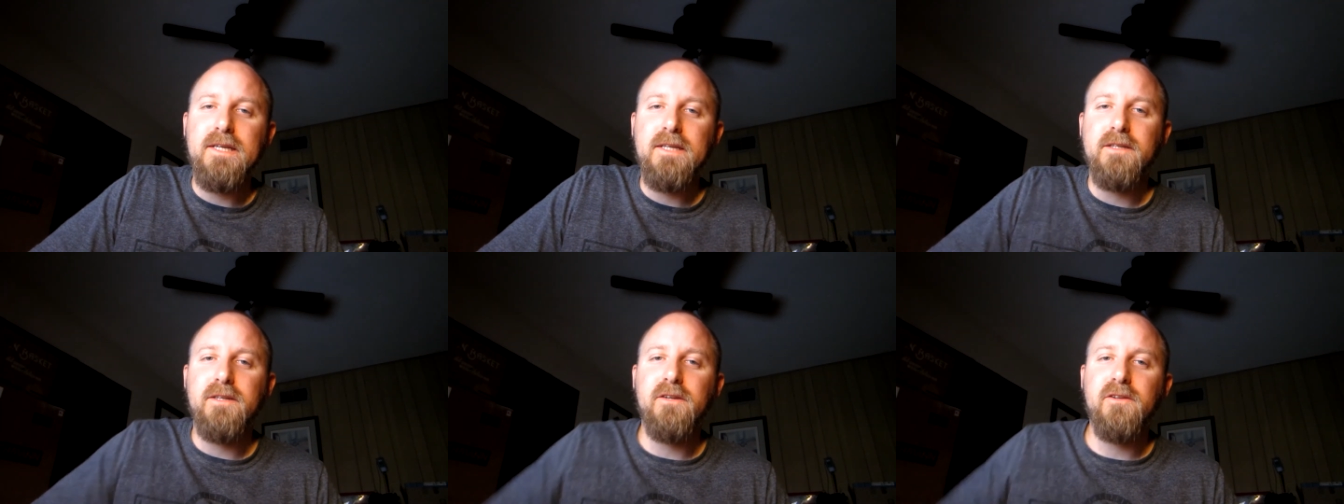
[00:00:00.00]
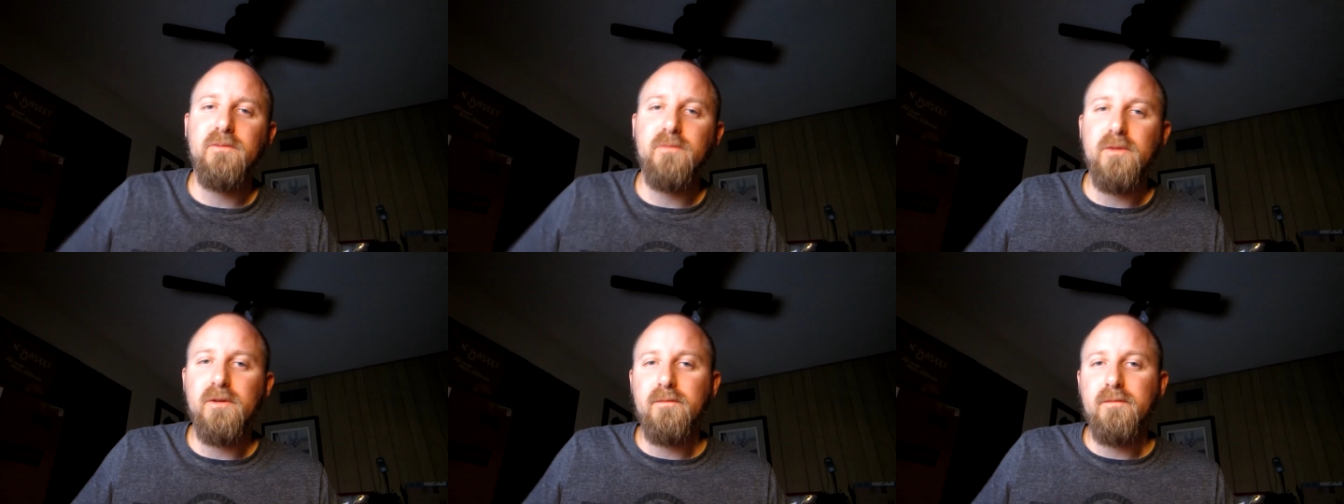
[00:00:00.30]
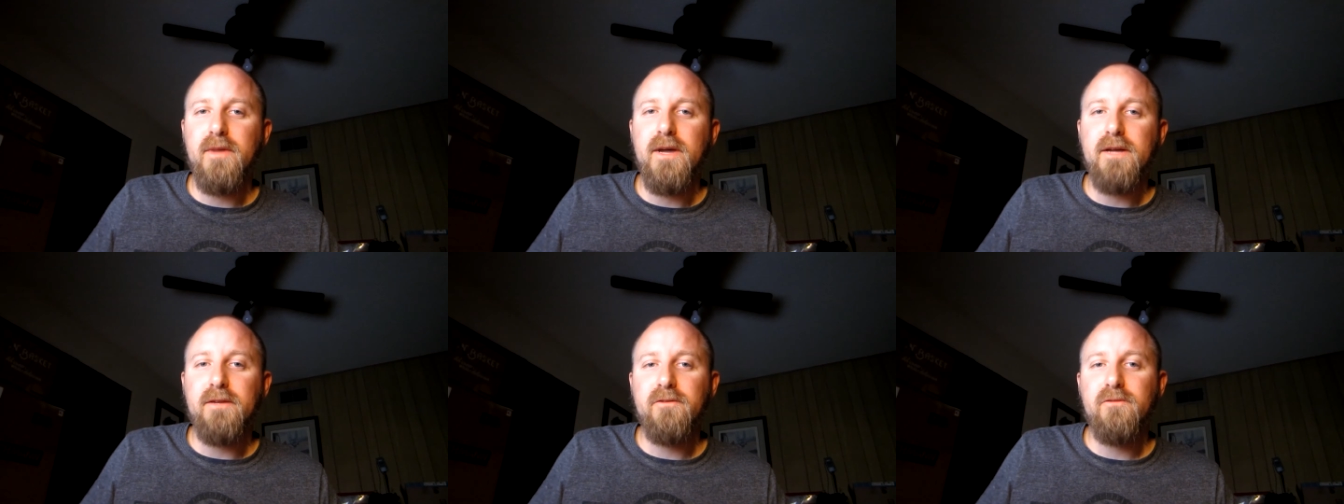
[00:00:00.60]
Did a split
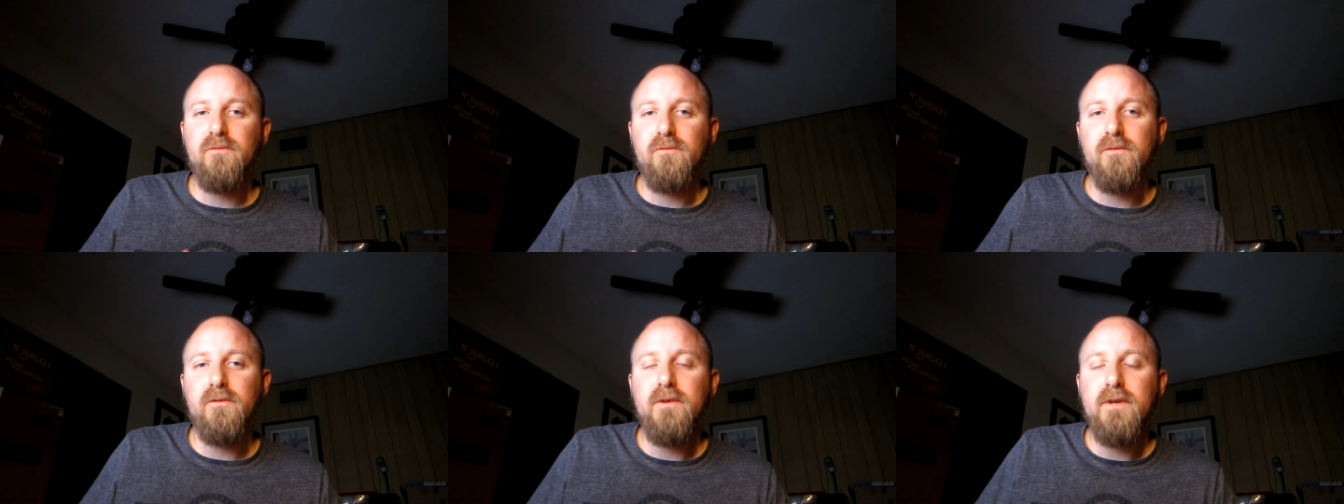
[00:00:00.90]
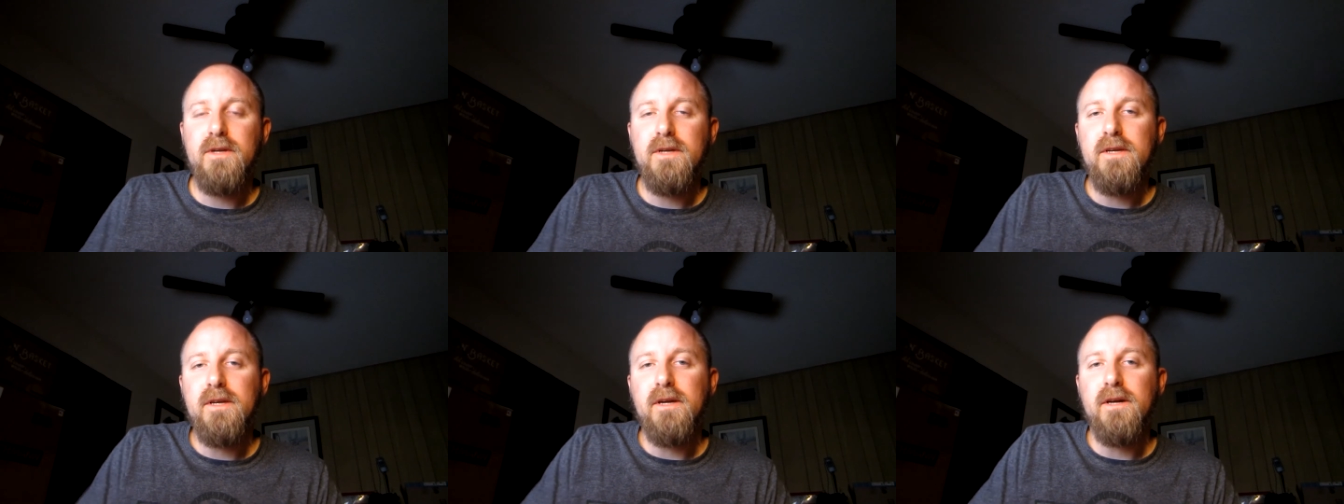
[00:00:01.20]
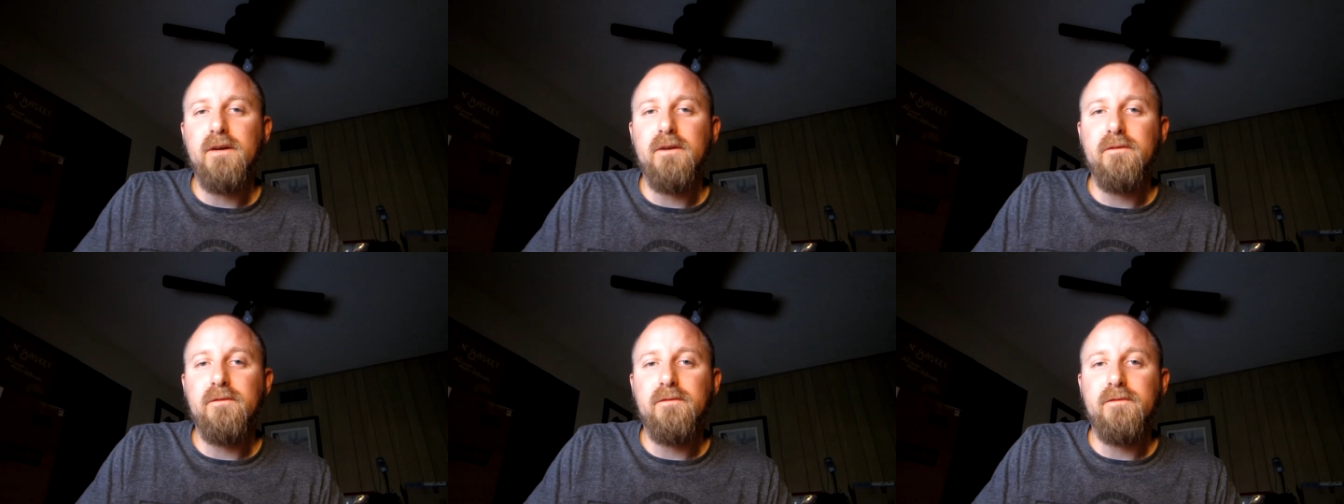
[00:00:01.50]
batch
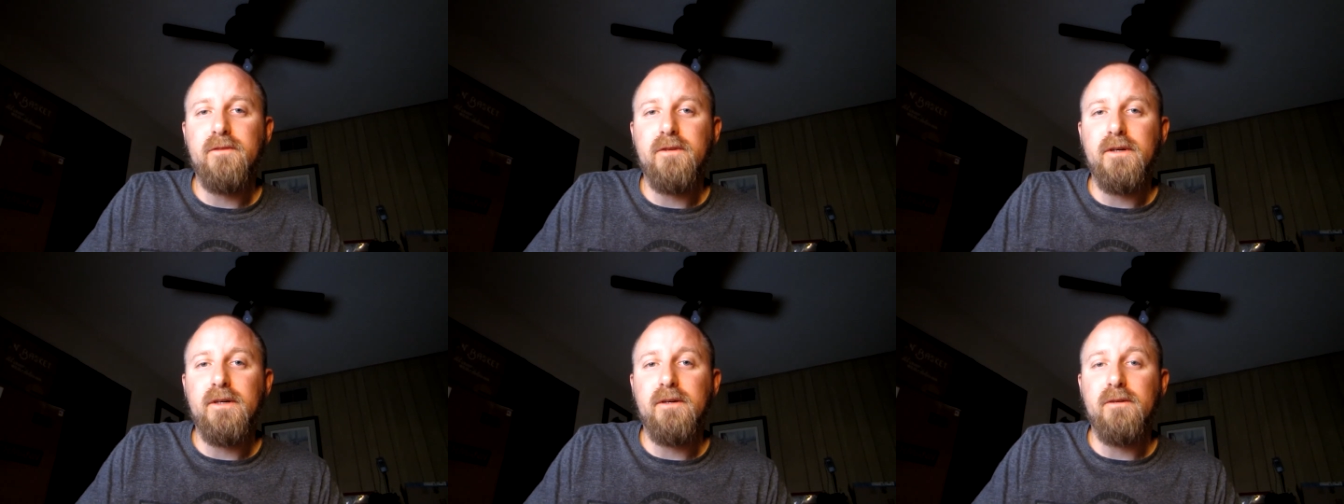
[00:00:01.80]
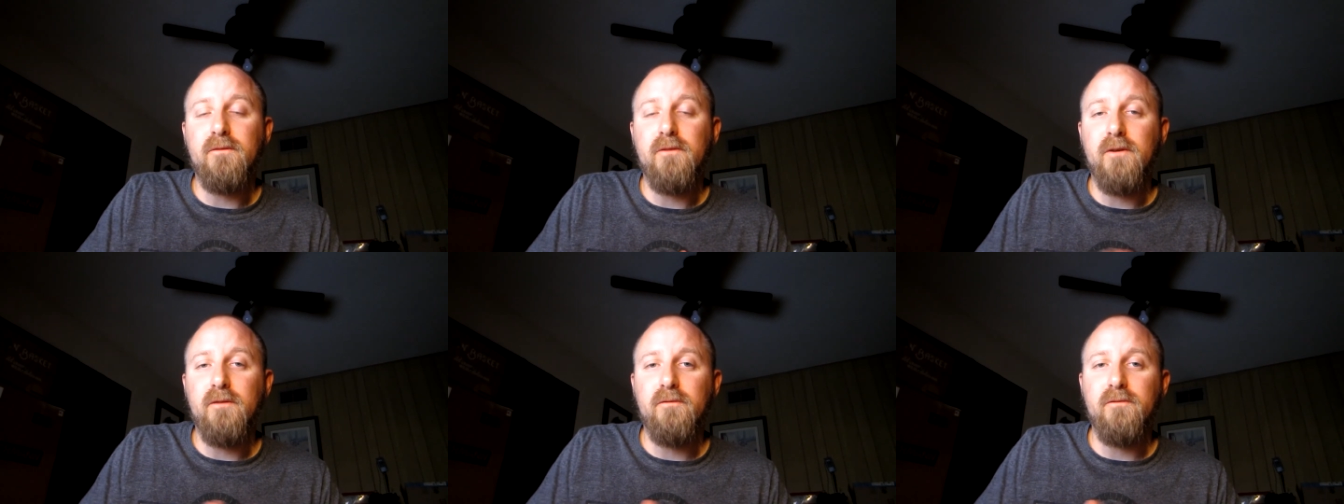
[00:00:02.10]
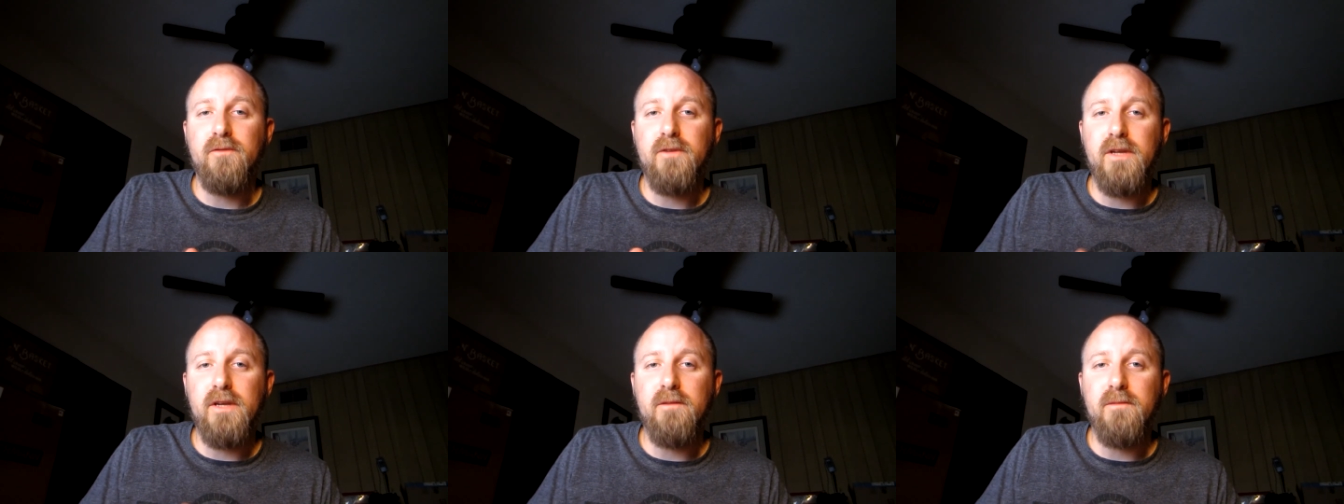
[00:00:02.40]
of, uh, of
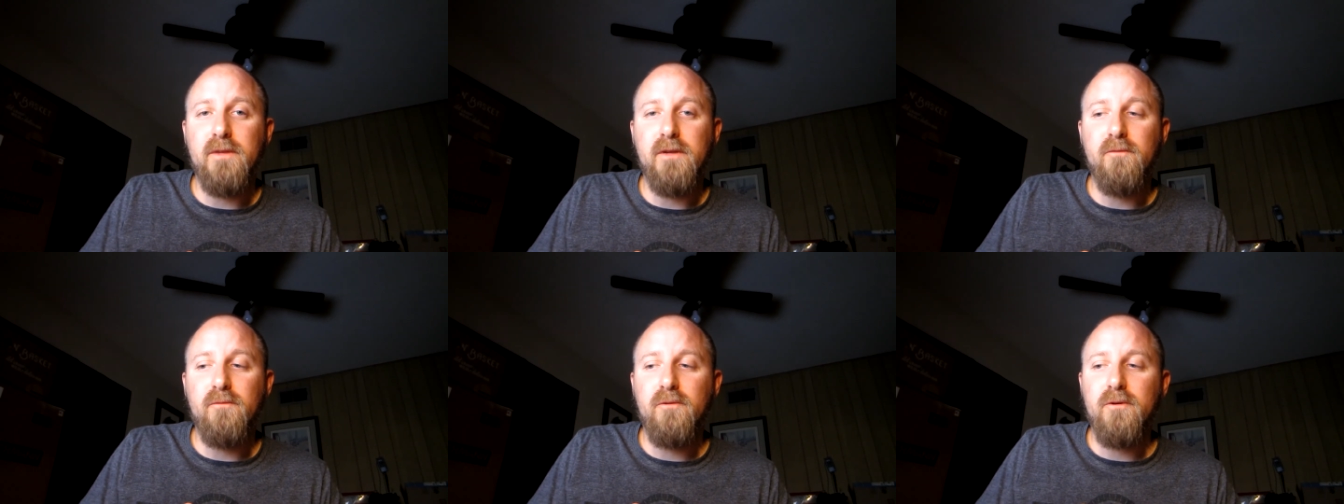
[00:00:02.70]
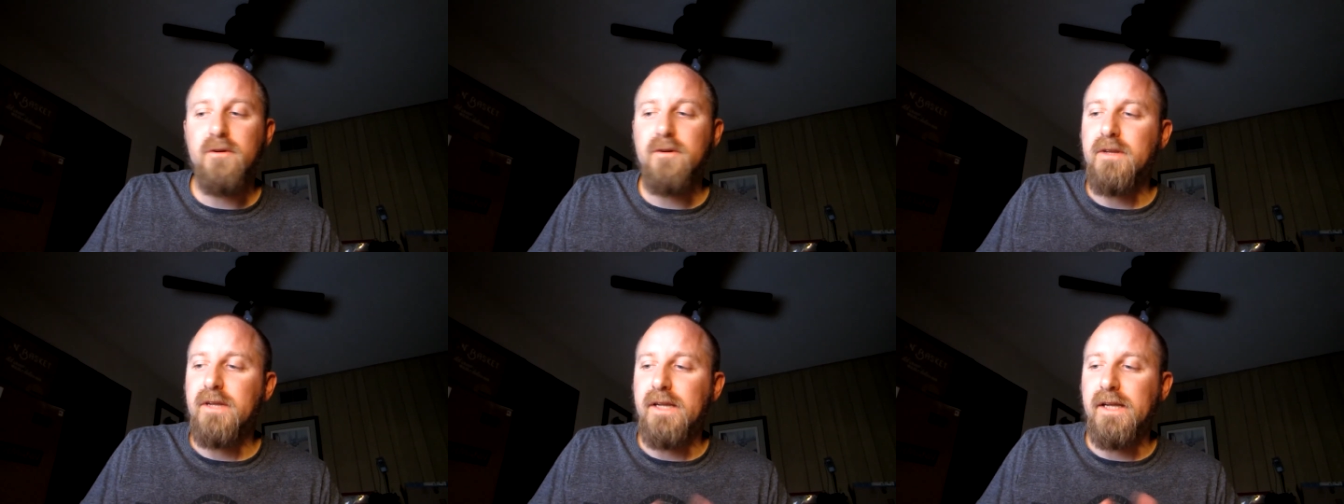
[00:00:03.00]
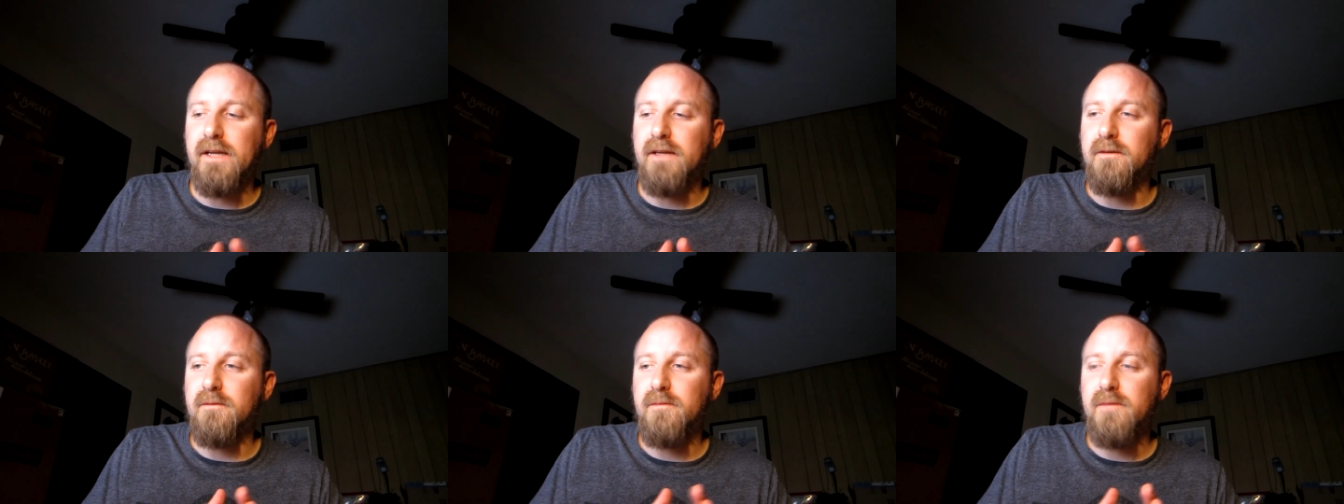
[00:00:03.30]
DME wort
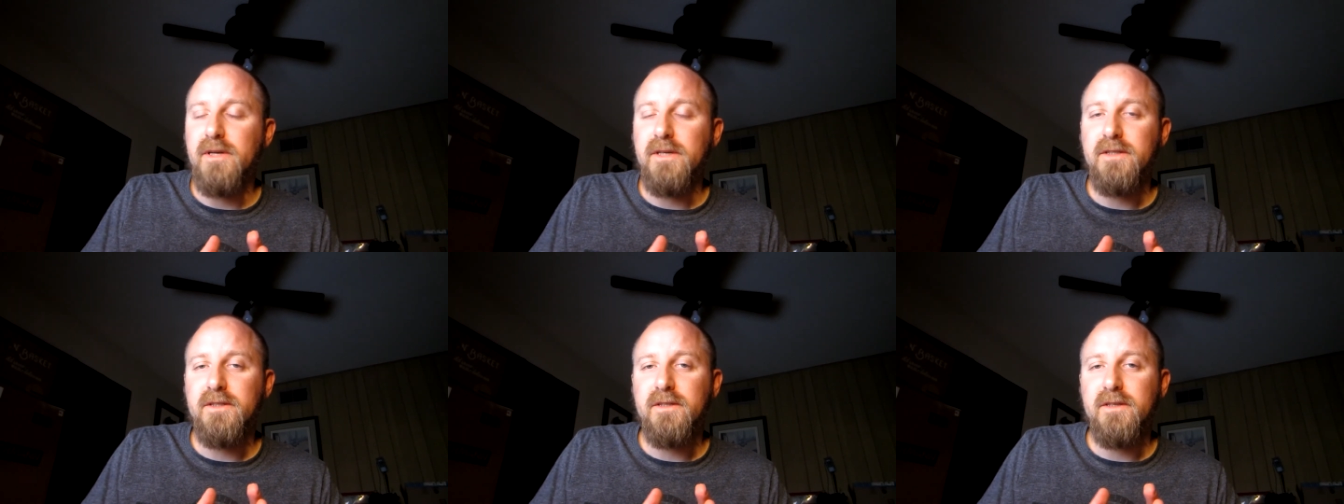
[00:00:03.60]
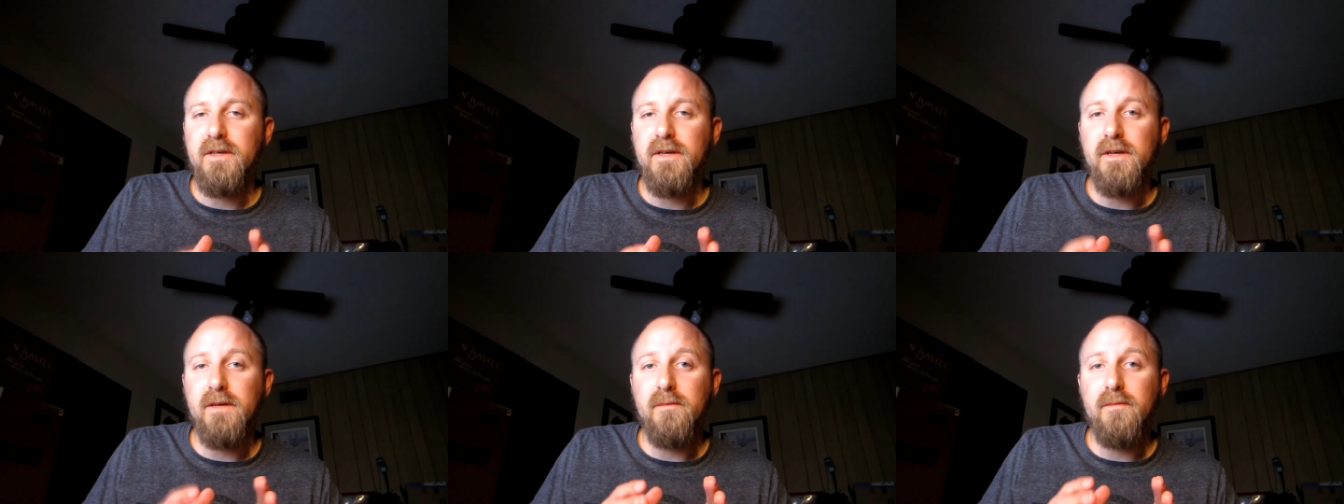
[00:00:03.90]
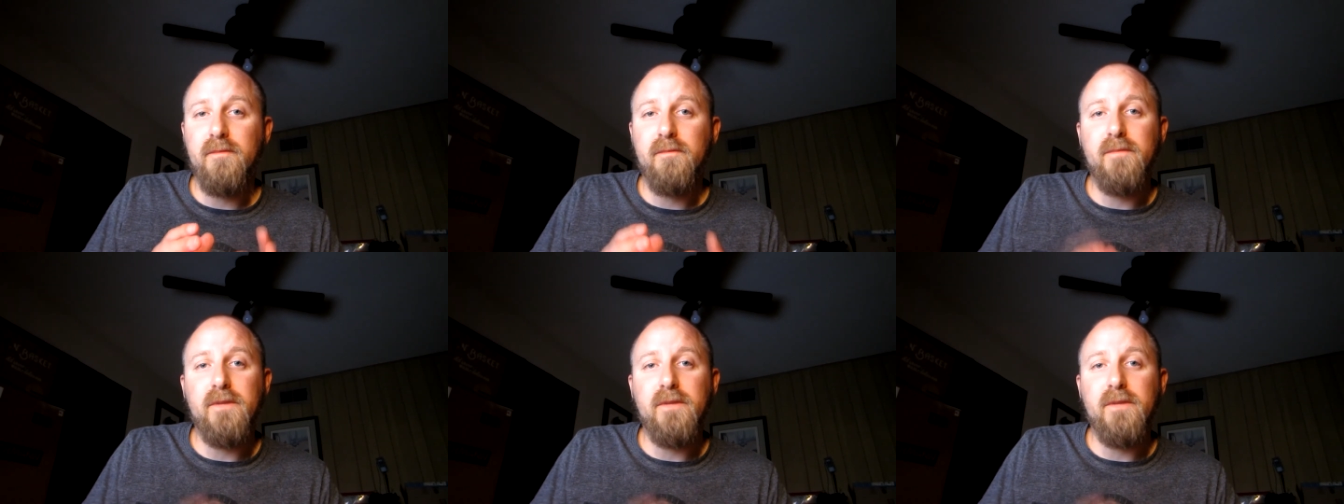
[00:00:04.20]
and pitched uh,